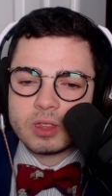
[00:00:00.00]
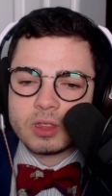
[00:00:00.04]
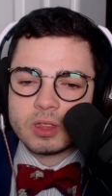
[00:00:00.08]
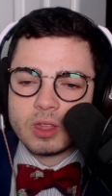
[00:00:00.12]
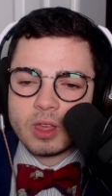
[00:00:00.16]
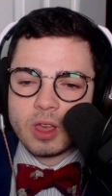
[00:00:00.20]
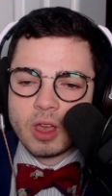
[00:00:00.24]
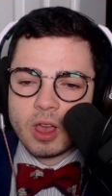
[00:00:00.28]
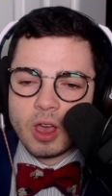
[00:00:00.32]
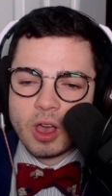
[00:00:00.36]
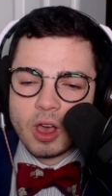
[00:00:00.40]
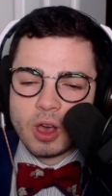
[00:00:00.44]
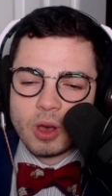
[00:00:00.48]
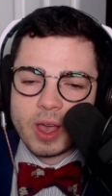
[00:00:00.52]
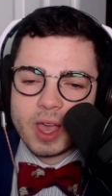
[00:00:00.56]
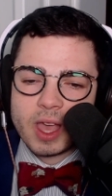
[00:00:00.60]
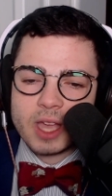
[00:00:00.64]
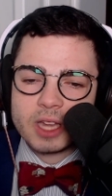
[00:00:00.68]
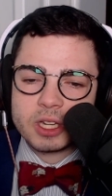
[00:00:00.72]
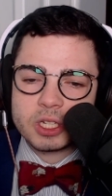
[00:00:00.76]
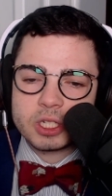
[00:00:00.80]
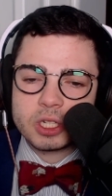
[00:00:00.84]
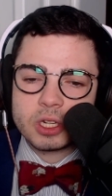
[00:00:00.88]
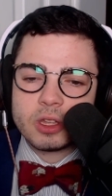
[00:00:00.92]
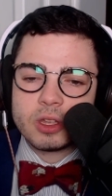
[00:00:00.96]
Oh,
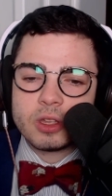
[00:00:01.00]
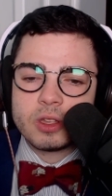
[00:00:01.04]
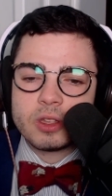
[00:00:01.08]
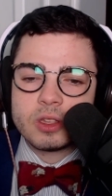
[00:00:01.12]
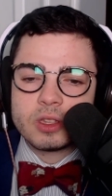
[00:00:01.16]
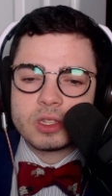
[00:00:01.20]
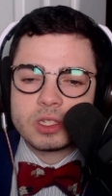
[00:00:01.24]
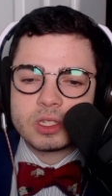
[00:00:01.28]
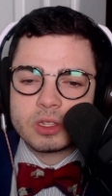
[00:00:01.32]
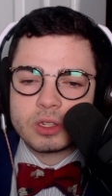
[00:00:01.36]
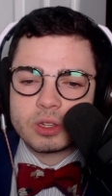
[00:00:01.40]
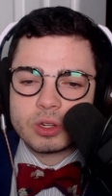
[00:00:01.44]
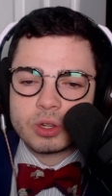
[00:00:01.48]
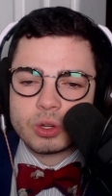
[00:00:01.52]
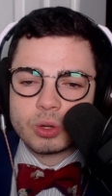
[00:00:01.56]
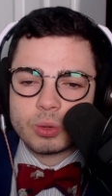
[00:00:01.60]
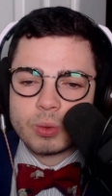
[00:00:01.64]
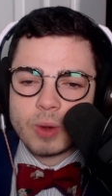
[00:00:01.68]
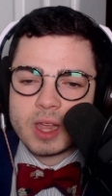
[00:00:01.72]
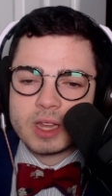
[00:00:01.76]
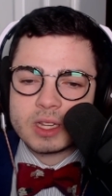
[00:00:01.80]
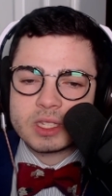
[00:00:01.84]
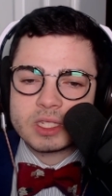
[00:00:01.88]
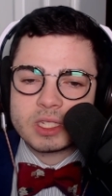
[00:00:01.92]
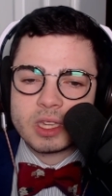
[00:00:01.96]
Edge.
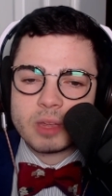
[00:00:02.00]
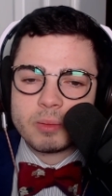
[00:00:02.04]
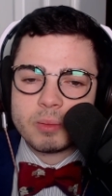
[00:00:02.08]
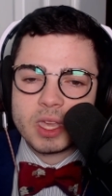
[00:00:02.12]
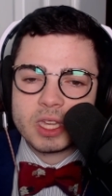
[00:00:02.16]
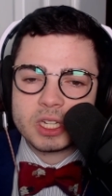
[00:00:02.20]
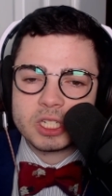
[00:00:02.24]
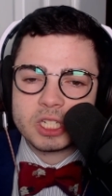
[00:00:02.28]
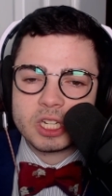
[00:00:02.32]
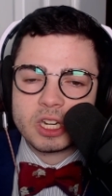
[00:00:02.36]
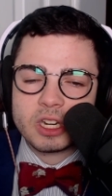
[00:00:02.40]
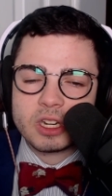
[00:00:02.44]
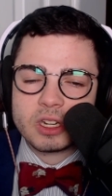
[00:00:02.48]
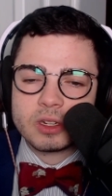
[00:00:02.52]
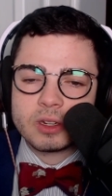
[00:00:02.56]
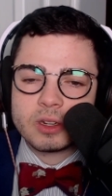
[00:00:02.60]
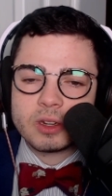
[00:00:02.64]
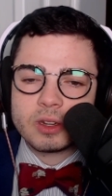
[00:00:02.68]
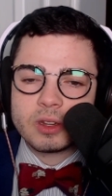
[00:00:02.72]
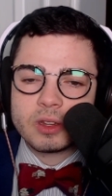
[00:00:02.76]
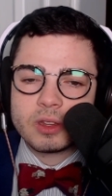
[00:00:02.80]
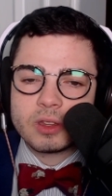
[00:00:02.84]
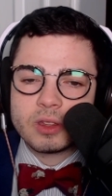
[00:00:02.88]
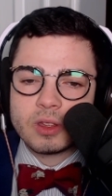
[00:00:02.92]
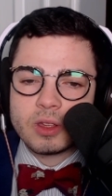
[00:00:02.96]
Great submission
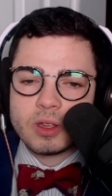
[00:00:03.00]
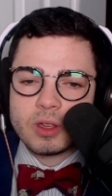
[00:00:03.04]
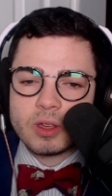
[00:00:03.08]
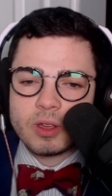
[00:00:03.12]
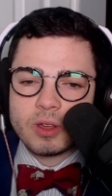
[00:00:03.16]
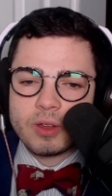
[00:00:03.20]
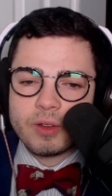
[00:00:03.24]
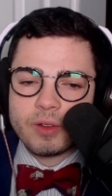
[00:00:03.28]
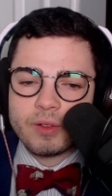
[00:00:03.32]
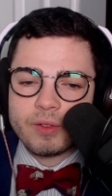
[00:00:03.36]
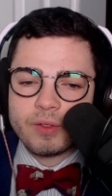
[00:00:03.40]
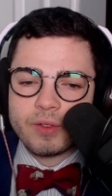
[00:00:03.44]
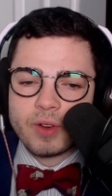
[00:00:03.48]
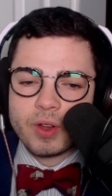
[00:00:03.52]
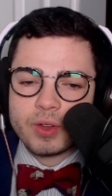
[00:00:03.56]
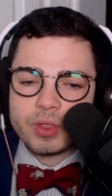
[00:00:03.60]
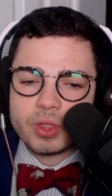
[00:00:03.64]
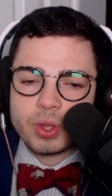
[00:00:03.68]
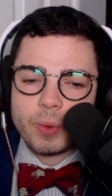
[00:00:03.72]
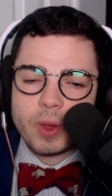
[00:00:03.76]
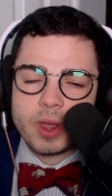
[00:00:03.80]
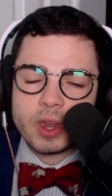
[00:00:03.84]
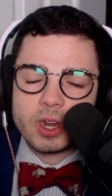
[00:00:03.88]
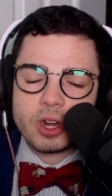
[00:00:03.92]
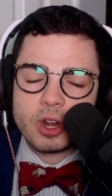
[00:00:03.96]
from the
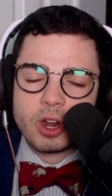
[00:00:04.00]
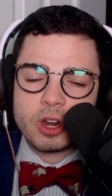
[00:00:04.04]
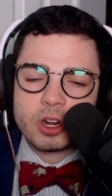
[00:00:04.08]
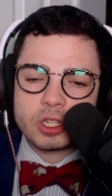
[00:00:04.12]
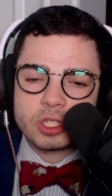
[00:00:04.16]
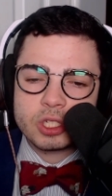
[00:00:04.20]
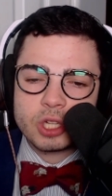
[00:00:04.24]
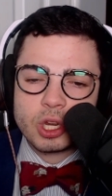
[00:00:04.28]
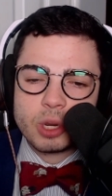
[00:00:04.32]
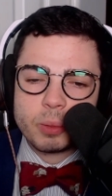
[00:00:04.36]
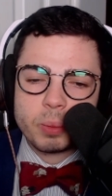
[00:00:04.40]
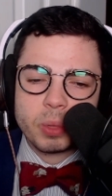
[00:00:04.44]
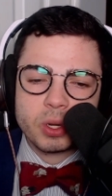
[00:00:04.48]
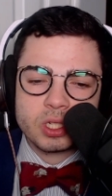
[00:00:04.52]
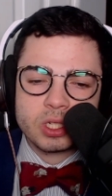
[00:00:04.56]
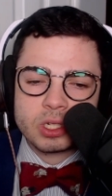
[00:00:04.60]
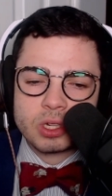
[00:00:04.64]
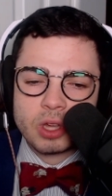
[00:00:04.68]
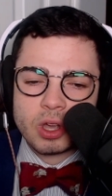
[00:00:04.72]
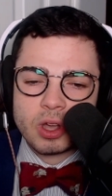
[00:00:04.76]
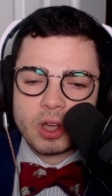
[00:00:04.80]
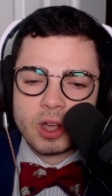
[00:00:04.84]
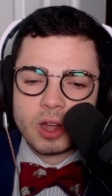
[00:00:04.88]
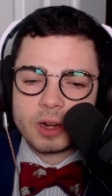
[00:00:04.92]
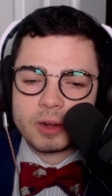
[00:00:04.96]
Rated R
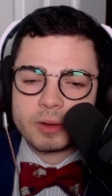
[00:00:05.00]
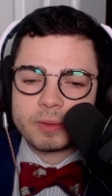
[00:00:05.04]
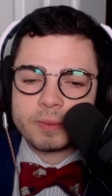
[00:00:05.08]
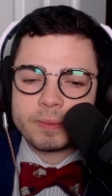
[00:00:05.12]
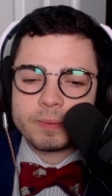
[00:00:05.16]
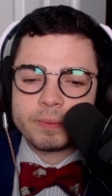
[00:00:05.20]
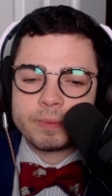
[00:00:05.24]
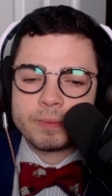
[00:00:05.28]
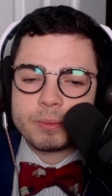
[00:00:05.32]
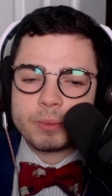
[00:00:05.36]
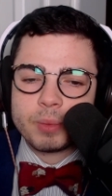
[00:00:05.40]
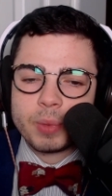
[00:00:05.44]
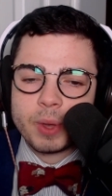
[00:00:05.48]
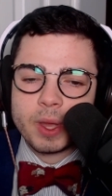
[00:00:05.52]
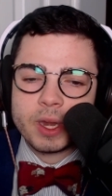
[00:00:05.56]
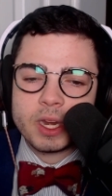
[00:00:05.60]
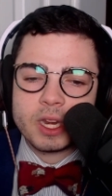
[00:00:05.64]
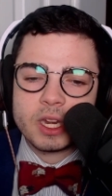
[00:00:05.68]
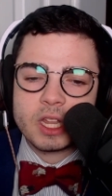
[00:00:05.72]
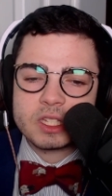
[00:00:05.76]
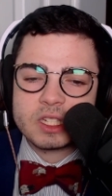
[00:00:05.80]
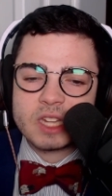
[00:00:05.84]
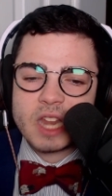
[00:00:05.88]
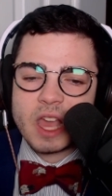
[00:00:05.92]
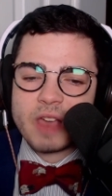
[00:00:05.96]
Superstar. But he
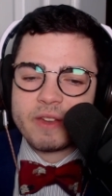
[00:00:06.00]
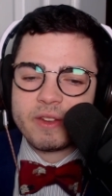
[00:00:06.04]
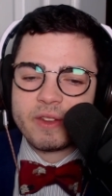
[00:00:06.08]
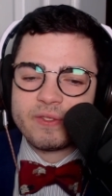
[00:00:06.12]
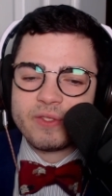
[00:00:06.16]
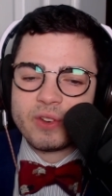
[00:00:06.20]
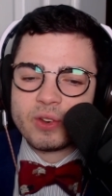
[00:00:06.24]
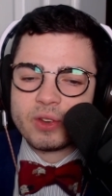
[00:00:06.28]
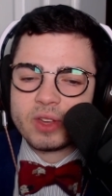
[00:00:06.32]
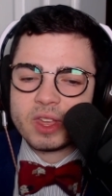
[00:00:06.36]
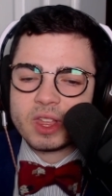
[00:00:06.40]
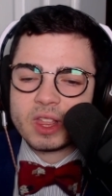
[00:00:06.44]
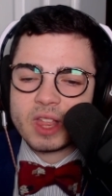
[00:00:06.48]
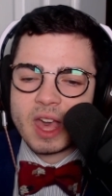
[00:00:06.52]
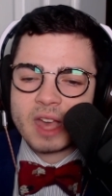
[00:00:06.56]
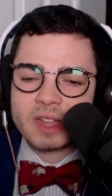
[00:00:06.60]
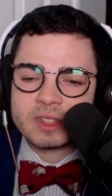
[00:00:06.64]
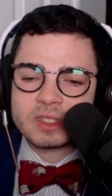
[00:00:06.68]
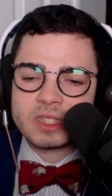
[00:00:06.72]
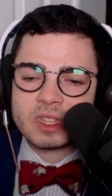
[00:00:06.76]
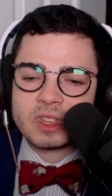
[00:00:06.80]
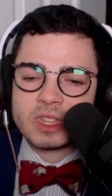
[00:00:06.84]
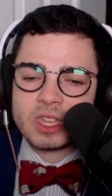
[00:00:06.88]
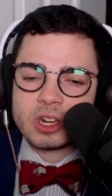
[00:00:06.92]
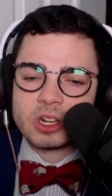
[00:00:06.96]
doesn't have it fully locked
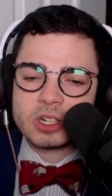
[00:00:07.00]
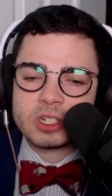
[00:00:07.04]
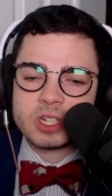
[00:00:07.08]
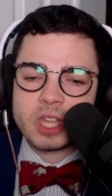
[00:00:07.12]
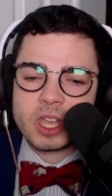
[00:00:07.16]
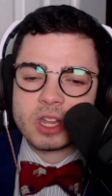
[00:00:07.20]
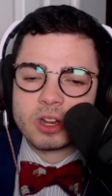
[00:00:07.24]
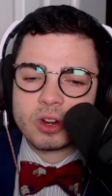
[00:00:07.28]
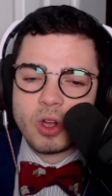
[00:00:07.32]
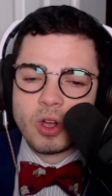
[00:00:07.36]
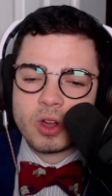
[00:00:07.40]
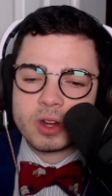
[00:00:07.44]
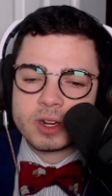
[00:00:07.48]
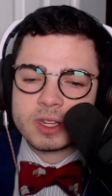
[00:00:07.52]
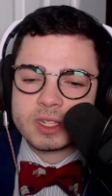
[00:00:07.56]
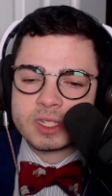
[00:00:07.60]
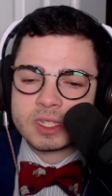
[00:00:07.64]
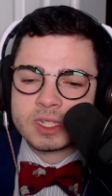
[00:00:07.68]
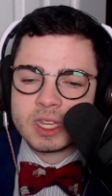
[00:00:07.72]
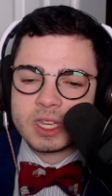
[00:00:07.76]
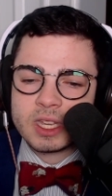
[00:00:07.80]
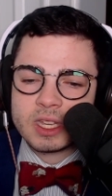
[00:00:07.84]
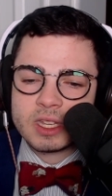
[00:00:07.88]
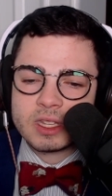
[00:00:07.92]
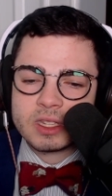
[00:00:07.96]
in. The Undertaker on his
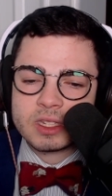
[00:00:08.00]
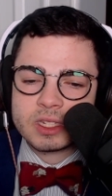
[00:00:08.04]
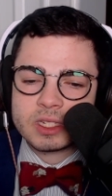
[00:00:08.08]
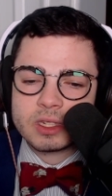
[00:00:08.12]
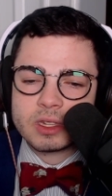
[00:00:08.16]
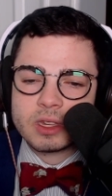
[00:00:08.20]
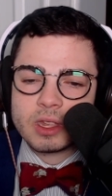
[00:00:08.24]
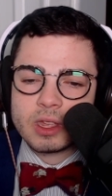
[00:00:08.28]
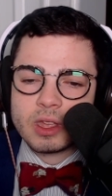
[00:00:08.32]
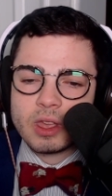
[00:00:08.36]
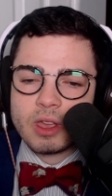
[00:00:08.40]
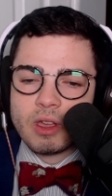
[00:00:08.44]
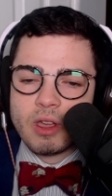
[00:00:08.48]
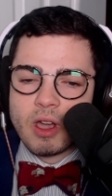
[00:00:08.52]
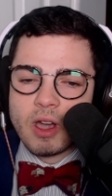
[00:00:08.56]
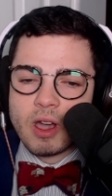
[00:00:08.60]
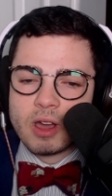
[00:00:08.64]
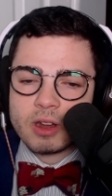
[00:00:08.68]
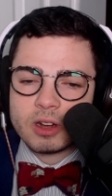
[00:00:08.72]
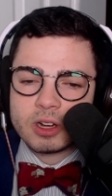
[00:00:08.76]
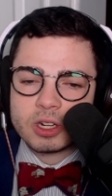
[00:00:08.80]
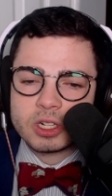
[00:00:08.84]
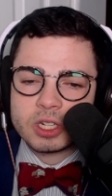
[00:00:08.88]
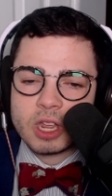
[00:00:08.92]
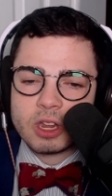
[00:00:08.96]
knees.
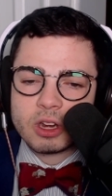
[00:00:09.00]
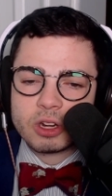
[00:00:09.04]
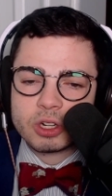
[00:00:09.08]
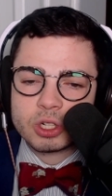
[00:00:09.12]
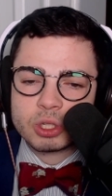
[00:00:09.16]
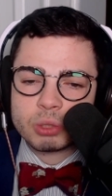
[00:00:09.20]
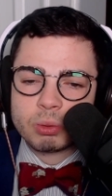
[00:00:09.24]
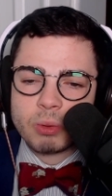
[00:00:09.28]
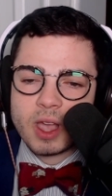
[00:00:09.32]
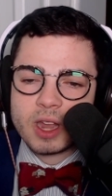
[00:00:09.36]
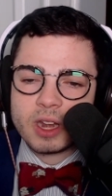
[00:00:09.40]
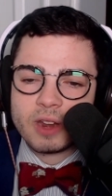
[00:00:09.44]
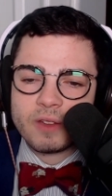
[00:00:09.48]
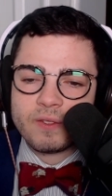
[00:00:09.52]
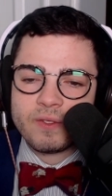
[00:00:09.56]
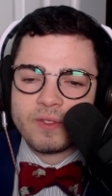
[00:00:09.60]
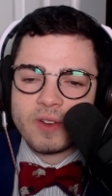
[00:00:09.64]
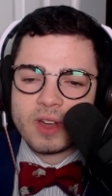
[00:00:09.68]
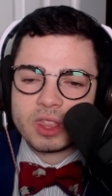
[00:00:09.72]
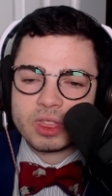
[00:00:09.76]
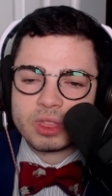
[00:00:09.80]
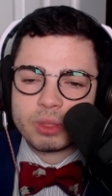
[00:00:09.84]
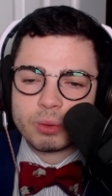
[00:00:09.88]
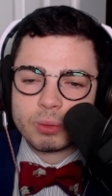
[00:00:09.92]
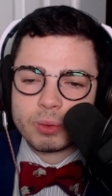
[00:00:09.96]
Undertaker trying to
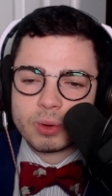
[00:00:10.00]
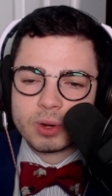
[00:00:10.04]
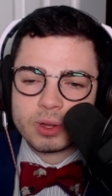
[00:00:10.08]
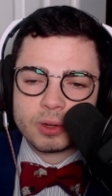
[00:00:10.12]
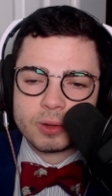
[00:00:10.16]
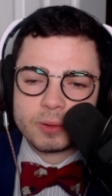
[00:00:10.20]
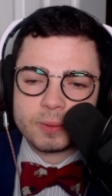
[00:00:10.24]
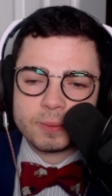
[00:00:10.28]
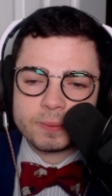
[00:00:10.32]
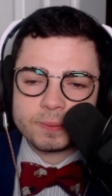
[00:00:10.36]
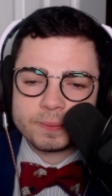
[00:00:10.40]
fight through.